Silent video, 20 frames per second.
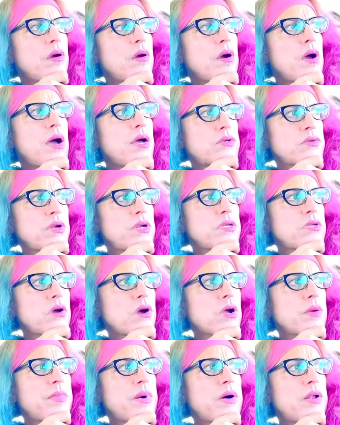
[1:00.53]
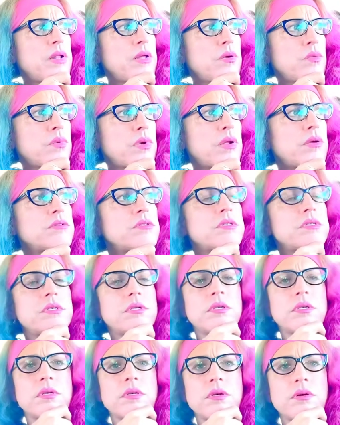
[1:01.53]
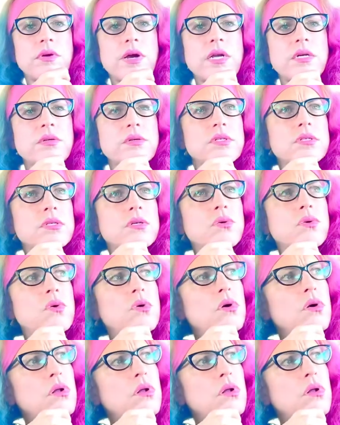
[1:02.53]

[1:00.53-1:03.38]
I tried to talk about it when I was in graduate school